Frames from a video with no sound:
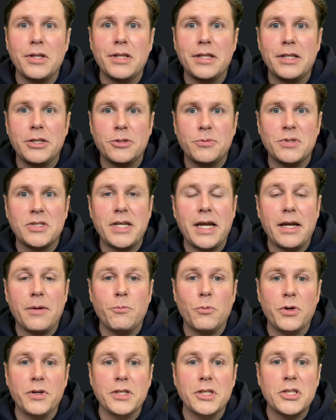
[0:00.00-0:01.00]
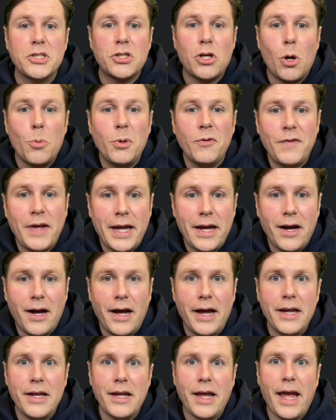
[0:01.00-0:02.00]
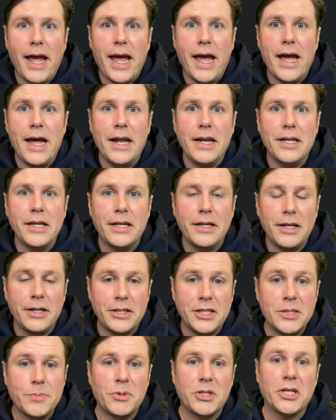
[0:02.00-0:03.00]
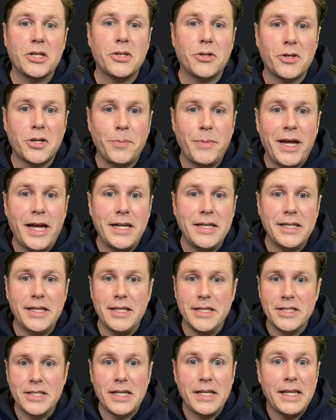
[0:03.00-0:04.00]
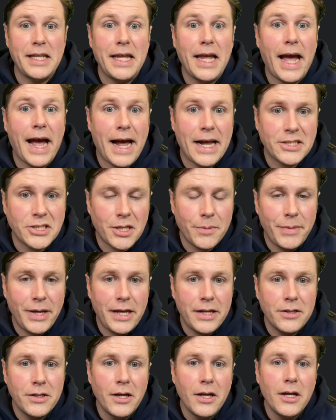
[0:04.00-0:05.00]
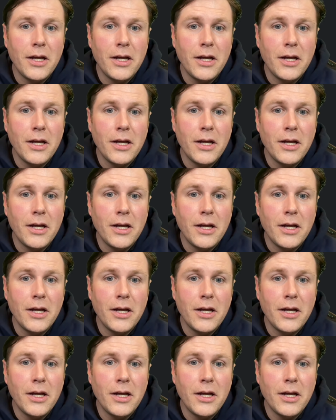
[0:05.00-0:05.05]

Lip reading: this was saying we're in the scope of AI, and this particular command is the ask command.